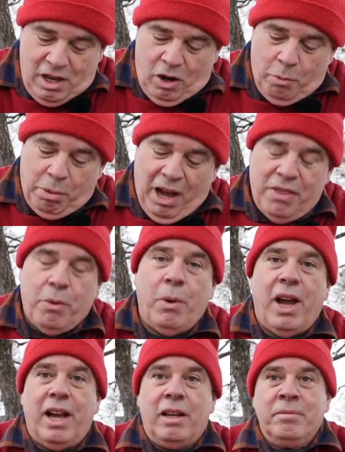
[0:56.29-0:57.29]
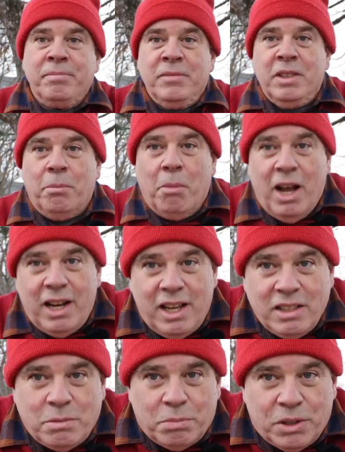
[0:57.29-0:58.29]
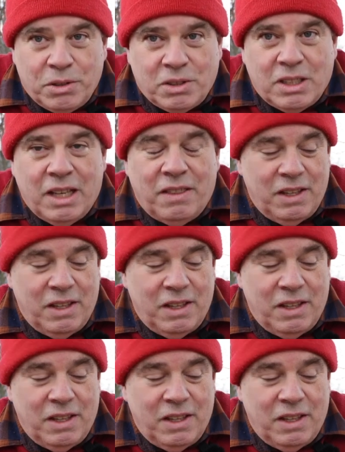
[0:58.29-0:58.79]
Oh, by the way, my name's Bruce.